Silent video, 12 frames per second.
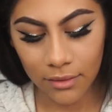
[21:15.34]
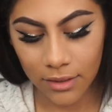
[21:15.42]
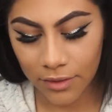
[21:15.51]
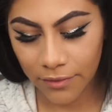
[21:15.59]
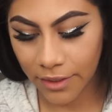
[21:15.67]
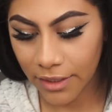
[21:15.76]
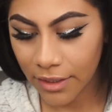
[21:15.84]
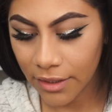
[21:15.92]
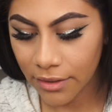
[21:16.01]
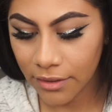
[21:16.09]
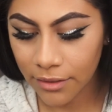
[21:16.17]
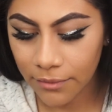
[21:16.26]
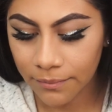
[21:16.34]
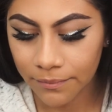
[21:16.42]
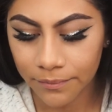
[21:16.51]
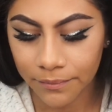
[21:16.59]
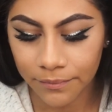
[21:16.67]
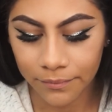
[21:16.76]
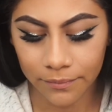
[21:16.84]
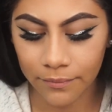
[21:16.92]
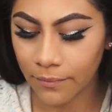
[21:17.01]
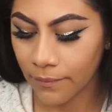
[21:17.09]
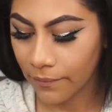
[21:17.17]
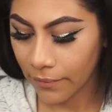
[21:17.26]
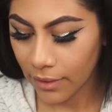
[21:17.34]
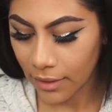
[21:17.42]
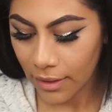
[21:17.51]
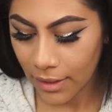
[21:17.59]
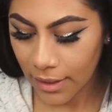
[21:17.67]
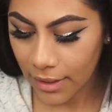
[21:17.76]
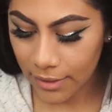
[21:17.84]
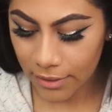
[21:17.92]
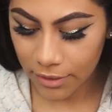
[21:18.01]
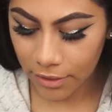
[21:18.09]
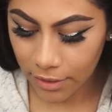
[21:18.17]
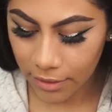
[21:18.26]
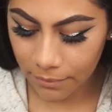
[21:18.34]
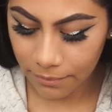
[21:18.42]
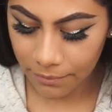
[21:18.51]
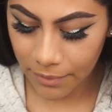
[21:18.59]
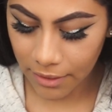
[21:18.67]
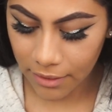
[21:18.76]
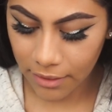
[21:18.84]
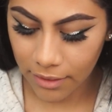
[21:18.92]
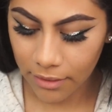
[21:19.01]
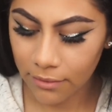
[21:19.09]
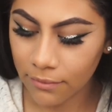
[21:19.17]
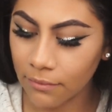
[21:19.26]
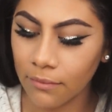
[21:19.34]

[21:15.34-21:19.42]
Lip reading: This right here. And start baking.